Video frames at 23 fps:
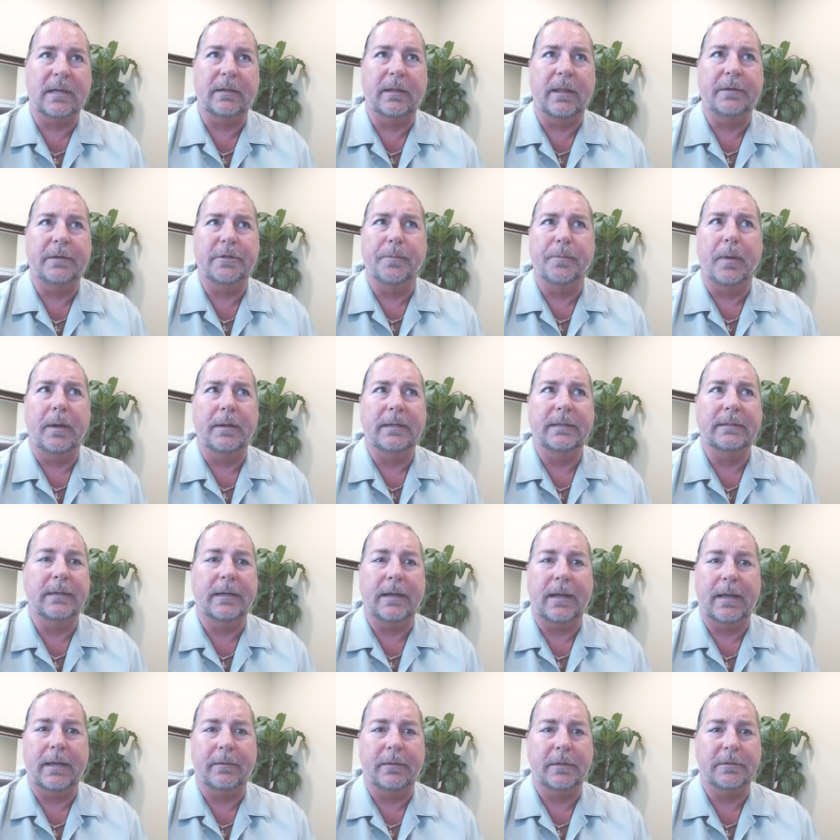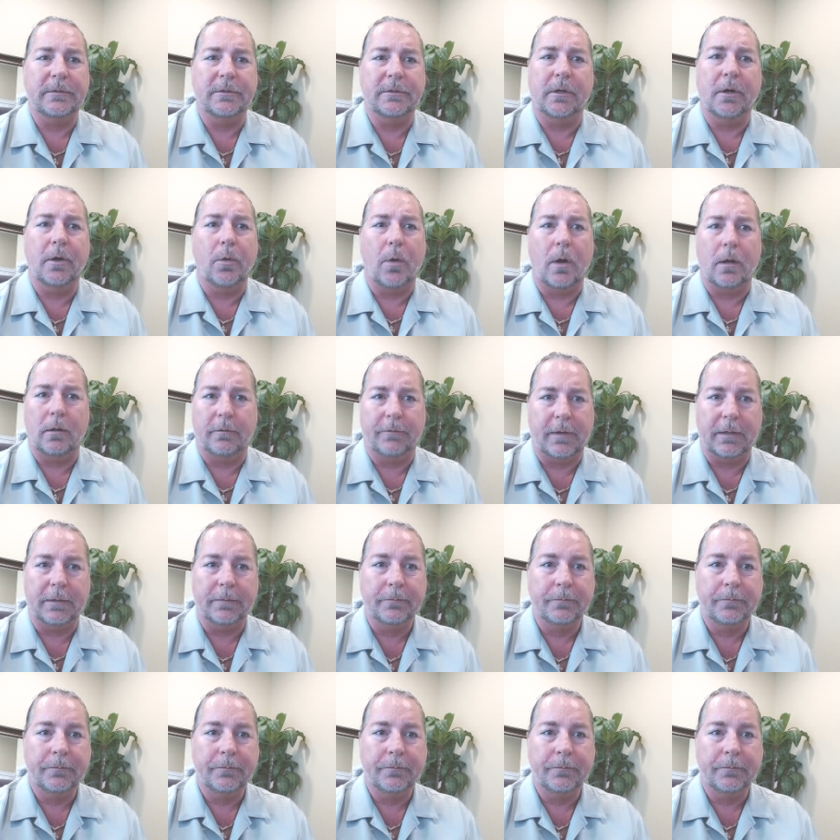Nobody can lend you money today unless you can qualify.